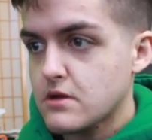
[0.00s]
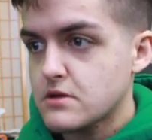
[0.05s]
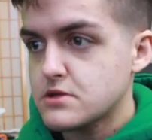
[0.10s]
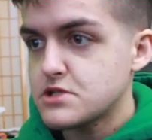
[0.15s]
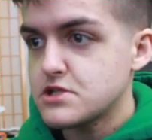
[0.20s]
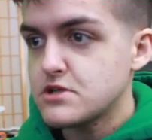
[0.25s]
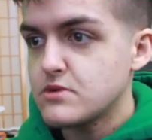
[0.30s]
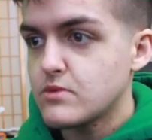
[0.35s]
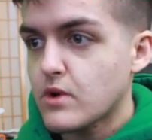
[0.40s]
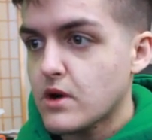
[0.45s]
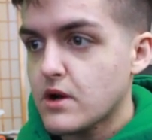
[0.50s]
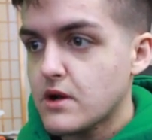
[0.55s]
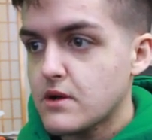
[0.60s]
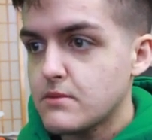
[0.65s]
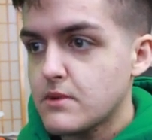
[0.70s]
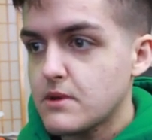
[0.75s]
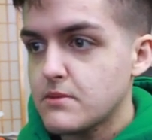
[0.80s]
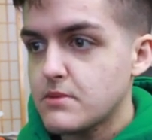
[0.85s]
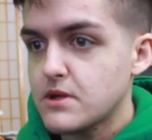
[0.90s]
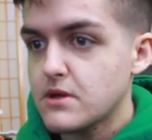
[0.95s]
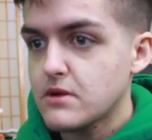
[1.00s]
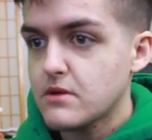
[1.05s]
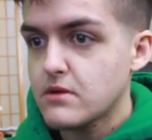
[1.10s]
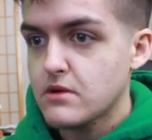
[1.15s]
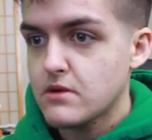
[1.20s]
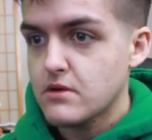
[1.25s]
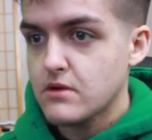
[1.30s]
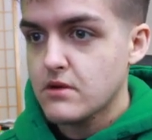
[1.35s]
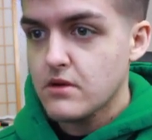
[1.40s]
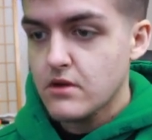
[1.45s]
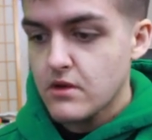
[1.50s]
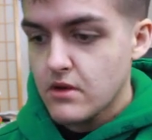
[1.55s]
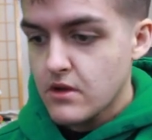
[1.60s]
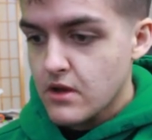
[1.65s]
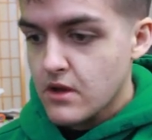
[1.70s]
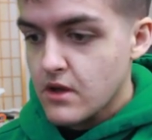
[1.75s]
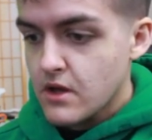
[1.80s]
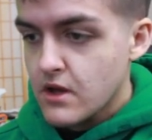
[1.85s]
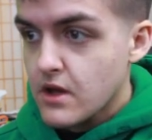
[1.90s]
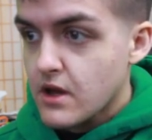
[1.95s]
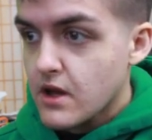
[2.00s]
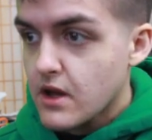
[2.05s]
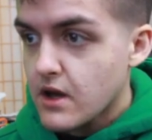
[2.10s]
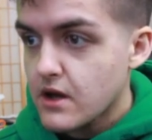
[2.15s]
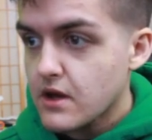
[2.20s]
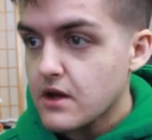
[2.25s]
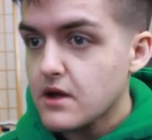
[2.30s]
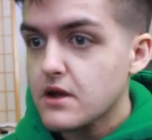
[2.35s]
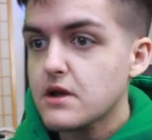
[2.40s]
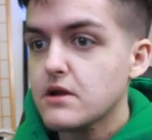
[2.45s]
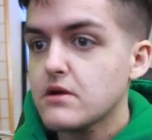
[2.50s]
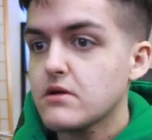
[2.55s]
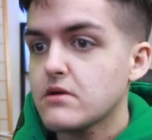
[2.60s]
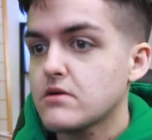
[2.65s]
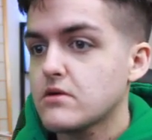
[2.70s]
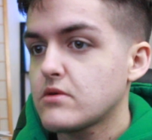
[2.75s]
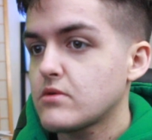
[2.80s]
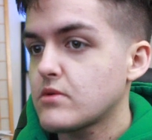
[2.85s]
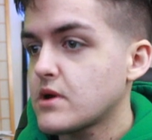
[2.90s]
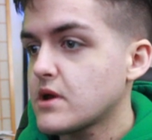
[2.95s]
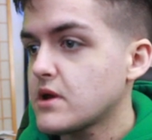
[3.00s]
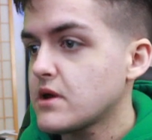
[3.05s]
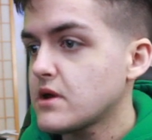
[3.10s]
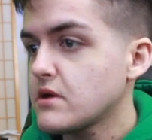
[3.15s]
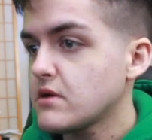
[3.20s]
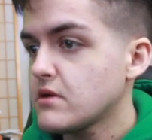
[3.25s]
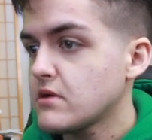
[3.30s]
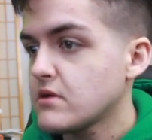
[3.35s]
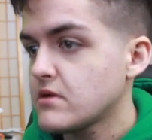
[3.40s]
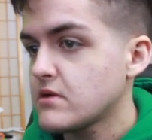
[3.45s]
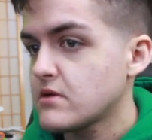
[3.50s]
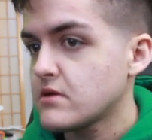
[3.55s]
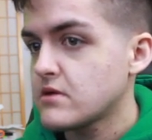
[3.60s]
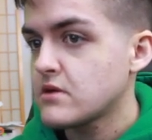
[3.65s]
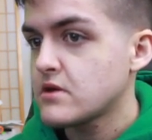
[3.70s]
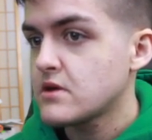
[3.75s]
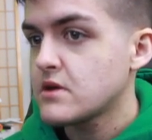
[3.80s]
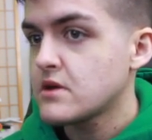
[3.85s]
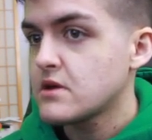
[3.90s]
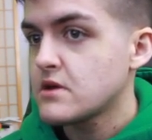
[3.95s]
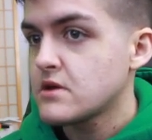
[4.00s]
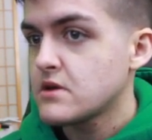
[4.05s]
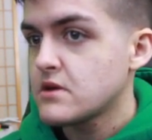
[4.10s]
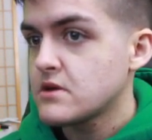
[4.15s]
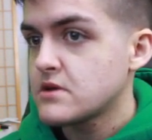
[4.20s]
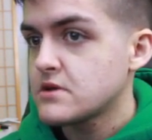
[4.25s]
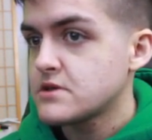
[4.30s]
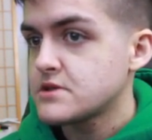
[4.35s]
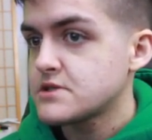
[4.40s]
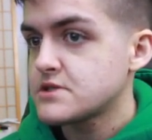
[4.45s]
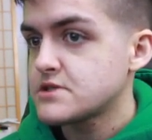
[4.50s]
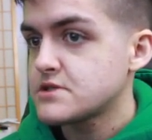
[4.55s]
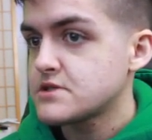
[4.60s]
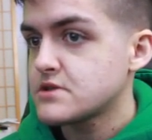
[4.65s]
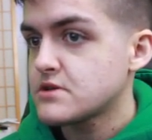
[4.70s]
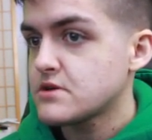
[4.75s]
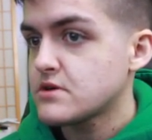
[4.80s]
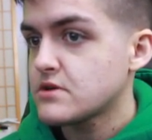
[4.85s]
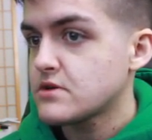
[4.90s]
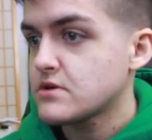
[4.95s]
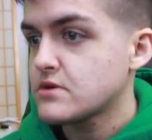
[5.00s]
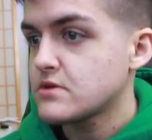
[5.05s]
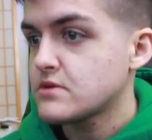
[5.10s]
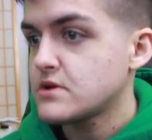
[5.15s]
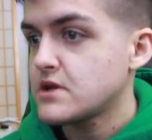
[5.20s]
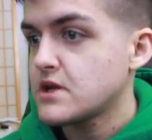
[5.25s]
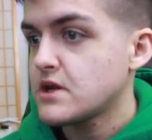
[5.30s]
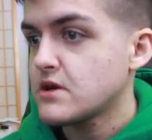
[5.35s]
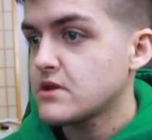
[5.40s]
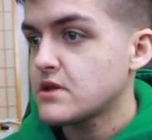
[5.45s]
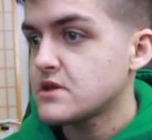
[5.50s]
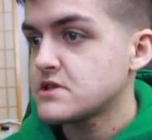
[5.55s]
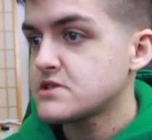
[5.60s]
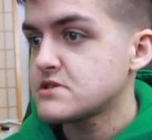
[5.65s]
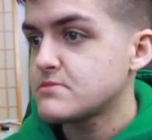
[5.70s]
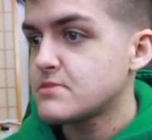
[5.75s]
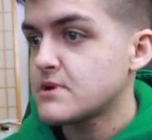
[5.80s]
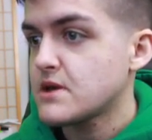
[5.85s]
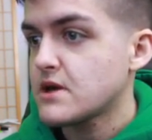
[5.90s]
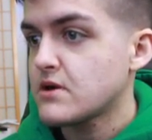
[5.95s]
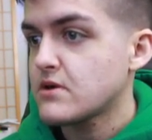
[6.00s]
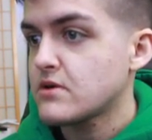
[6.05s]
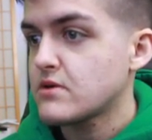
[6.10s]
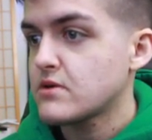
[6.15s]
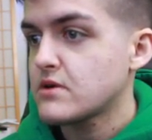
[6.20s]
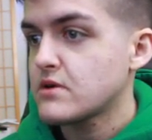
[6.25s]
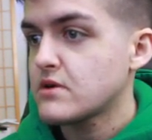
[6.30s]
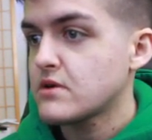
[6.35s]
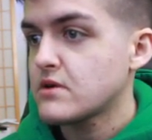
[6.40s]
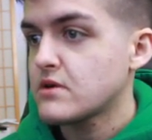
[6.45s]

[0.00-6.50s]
GY maybe. I, okay. So now that's about